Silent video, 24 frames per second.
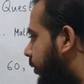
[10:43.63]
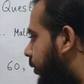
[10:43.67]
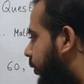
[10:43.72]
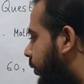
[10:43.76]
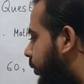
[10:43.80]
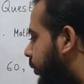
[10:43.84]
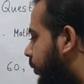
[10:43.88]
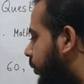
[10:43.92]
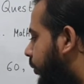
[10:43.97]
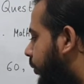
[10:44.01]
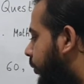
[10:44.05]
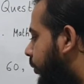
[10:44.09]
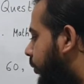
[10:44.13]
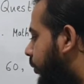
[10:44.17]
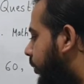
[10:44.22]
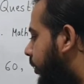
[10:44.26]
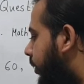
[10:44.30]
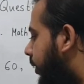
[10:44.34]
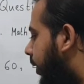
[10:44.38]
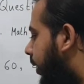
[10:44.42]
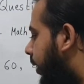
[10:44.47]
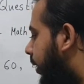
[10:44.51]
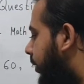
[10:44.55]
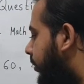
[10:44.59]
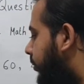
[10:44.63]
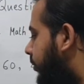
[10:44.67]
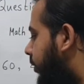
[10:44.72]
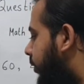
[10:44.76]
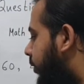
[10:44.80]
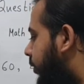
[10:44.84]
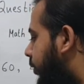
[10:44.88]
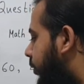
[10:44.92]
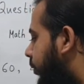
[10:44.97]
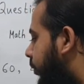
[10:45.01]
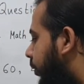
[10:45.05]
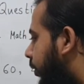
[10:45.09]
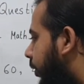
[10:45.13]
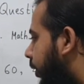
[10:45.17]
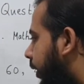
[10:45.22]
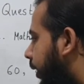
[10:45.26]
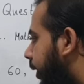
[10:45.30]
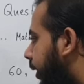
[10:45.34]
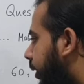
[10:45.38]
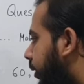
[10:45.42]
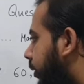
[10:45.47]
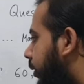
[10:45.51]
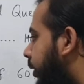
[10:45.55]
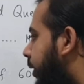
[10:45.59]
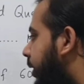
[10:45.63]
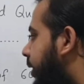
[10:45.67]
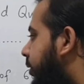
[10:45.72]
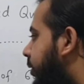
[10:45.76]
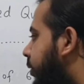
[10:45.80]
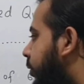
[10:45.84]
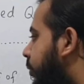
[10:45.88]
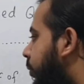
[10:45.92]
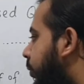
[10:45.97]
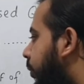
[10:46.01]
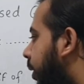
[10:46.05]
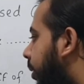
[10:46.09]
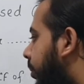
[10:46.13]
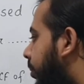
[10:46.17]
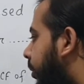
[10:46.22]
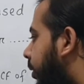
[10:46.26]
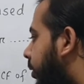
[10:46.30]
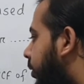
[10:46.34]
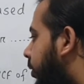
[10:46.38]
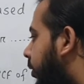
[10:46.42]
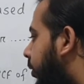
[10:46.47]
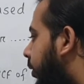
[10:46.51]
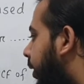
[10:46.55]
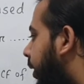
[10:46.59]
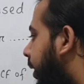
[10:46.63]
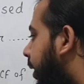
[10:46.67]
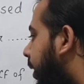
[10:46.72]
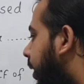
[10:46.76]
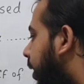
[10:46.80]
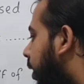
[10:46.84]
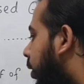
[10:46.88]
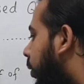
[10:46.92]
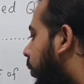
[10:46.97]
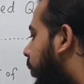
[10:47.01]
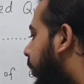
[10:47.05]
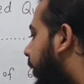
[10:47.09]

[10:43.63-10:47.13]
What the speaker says: 2 times 2 only. These two numbers only.